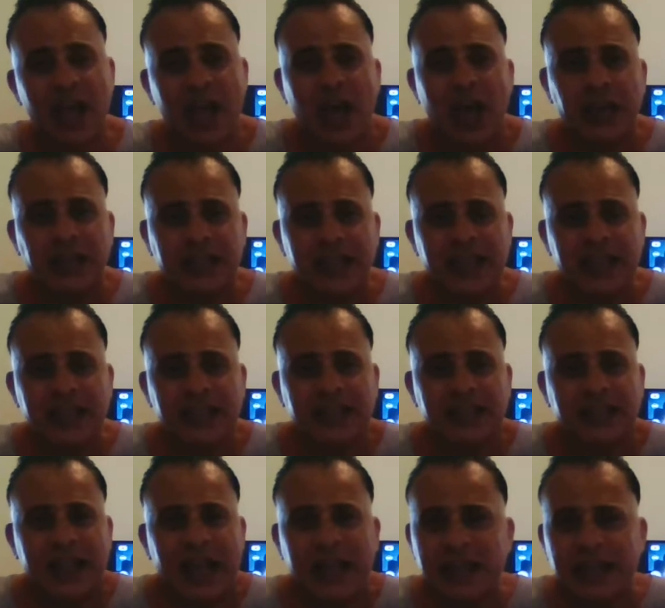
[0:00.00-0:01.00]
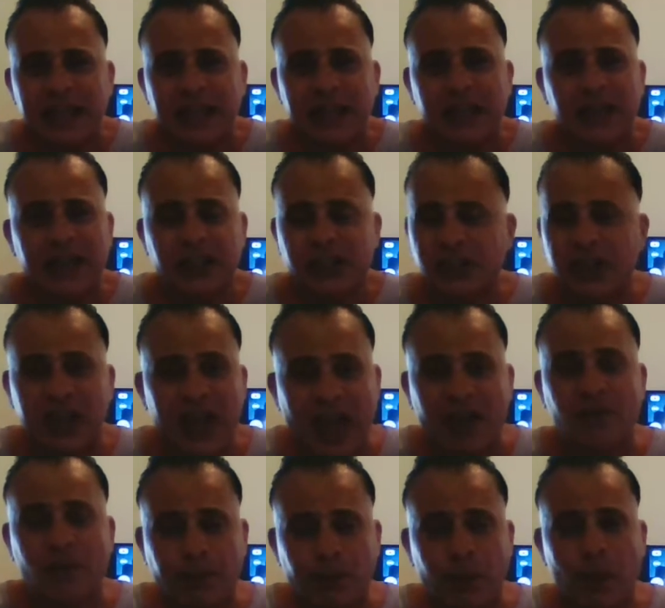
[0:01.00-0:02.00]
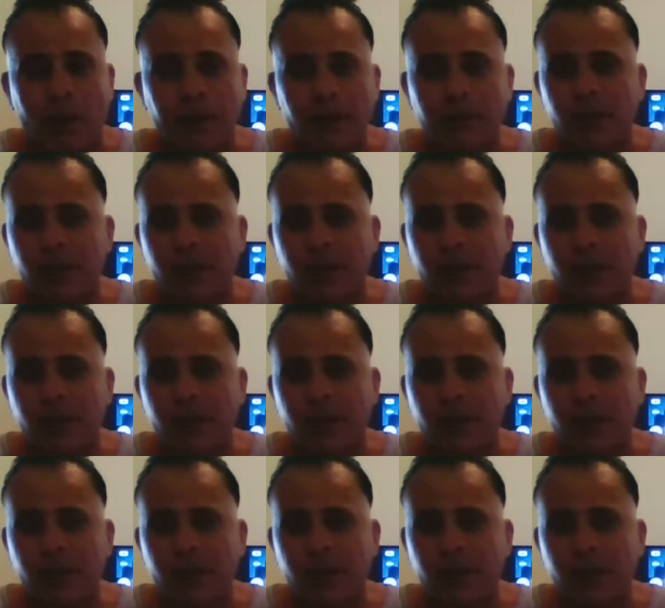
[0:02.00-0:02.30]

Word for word: I think Dani is going to have a problem.